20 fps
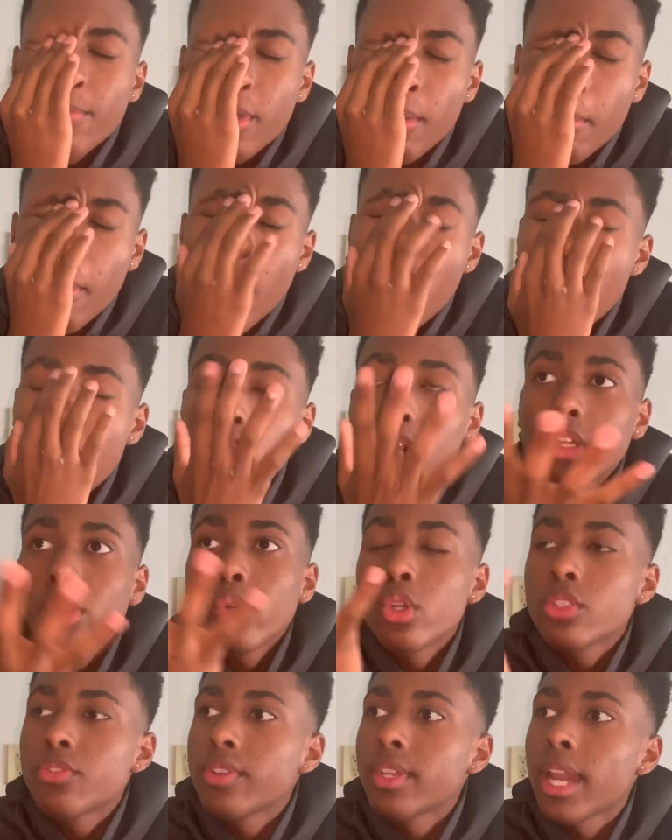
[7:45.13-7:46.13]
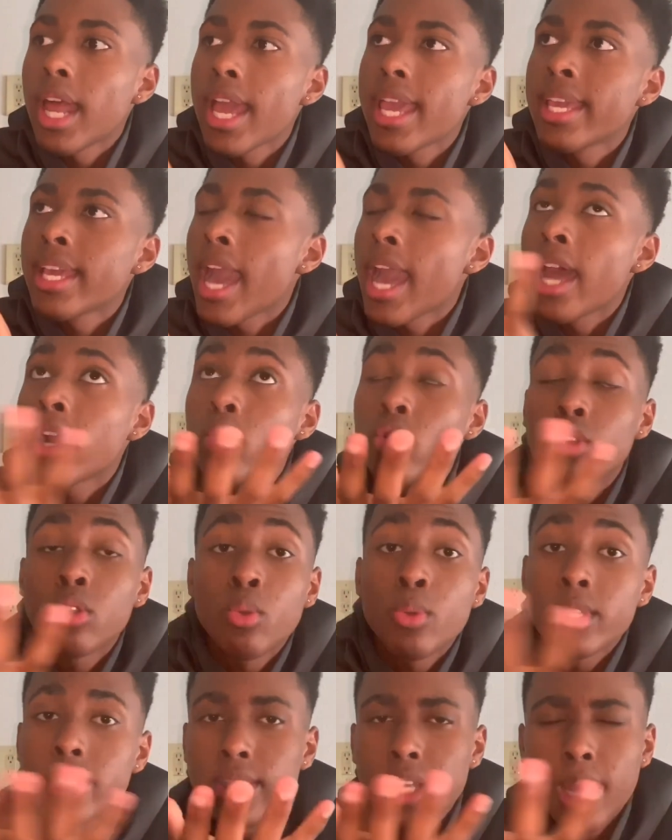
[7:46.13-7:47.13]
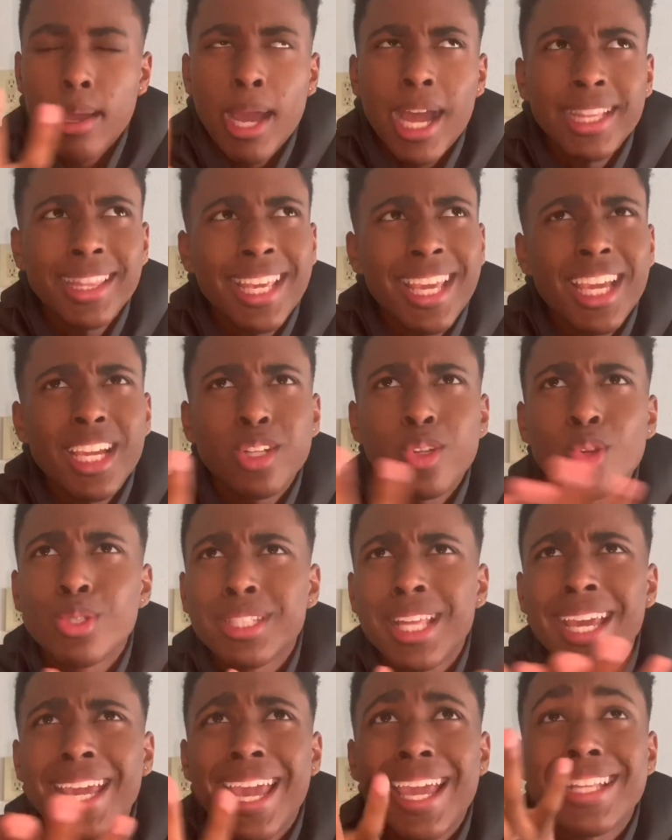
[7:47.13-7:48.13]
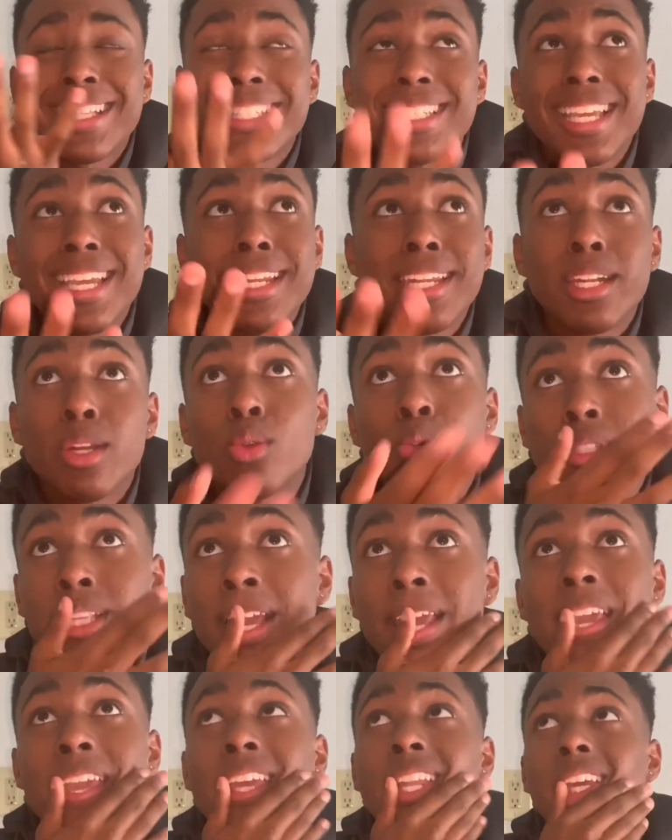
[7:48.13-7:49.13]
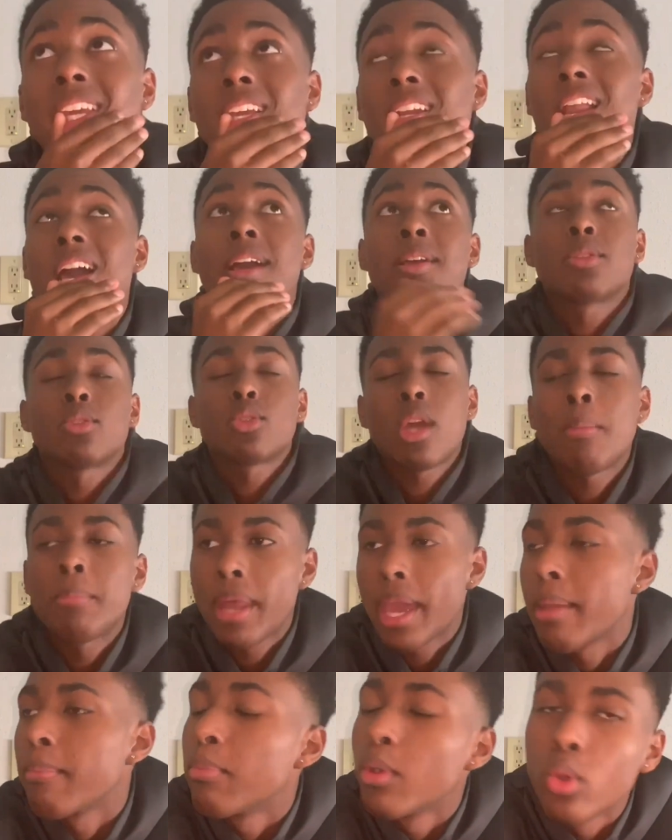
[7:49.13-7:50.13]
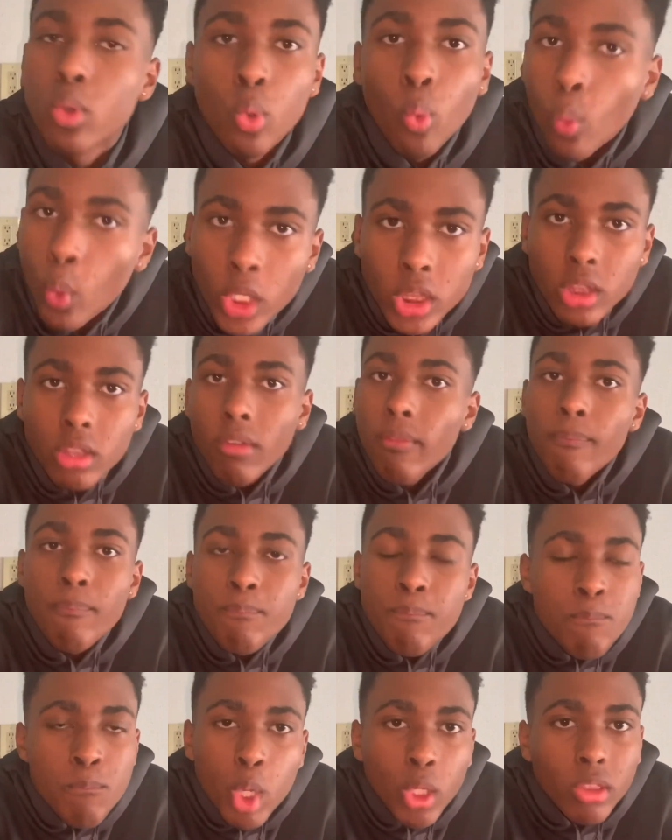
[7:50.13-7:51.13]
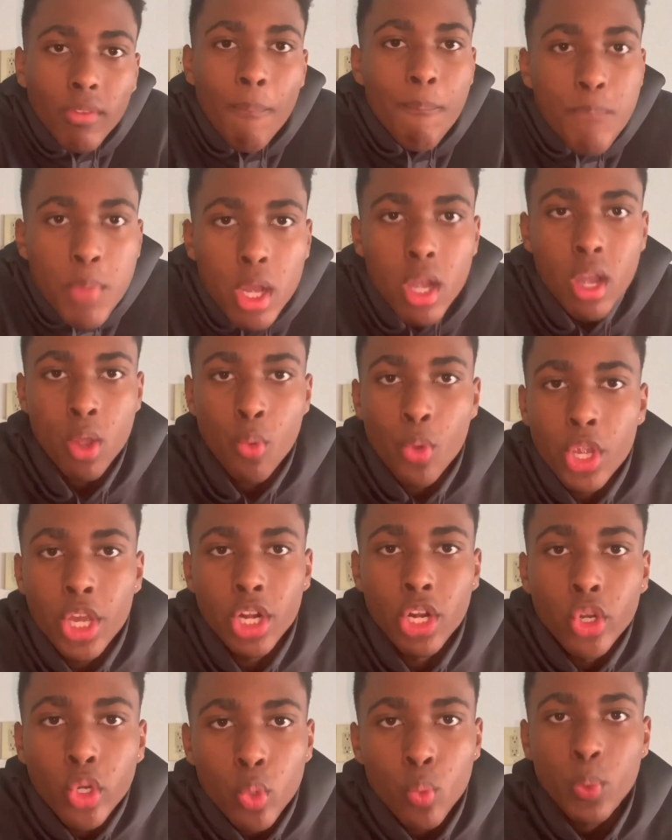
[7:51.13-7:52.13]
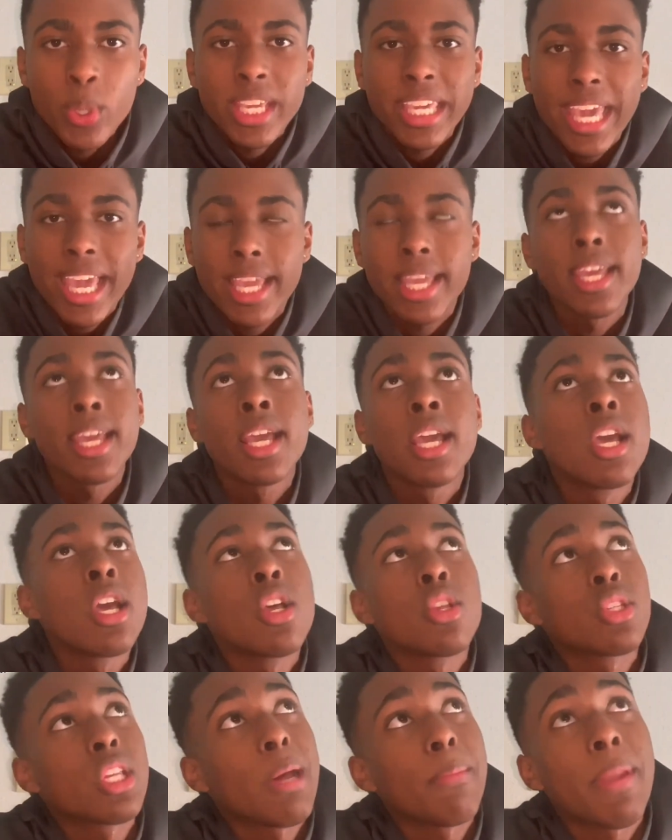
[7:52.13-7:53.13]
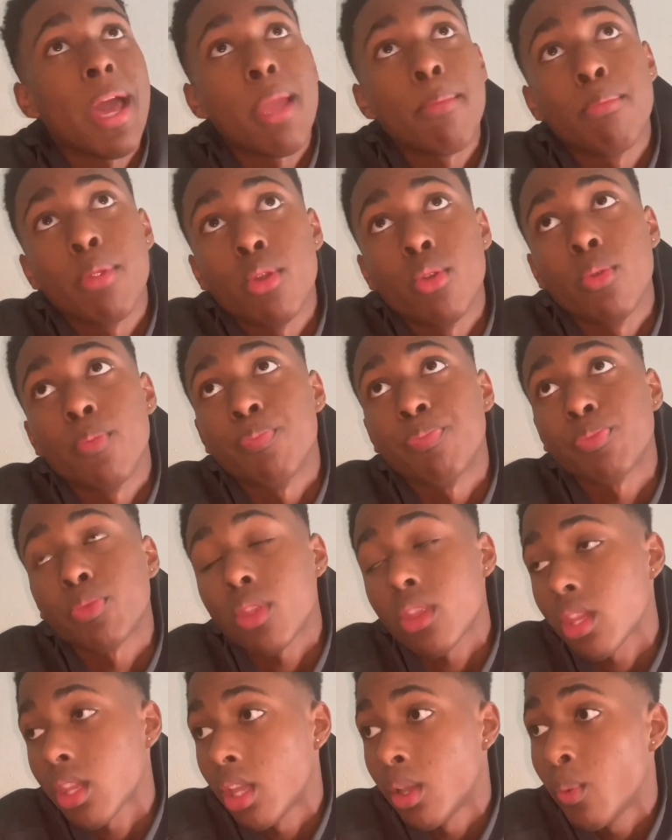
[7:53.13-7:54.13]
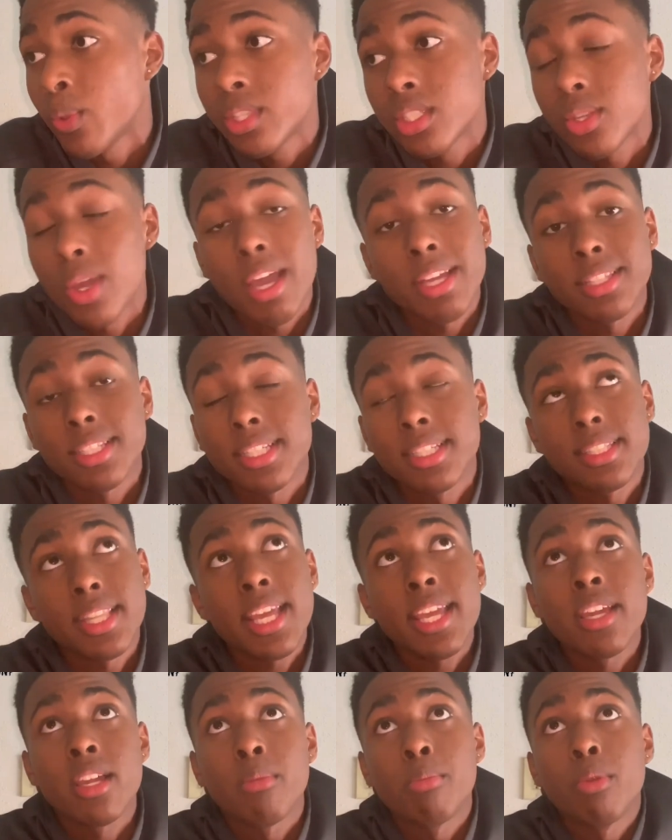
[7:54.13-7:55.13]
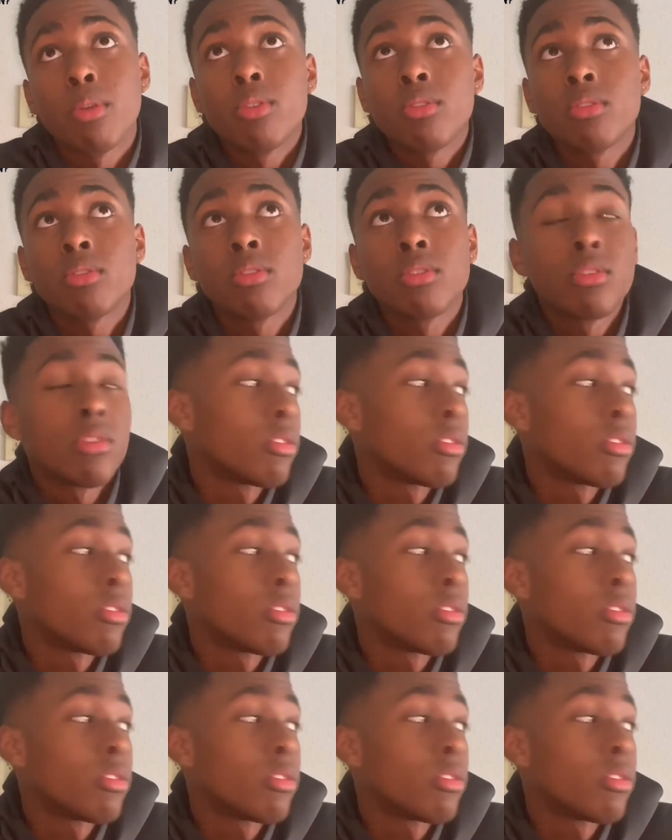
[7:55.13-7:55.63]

The mall closed for like, I don't know what time. I think it closed like at 10 and it was like 8 o'clock. So I'm like, bro, what the fuck are we gonna do? We can't. So I'm like, bro, we just have to stay here, bro.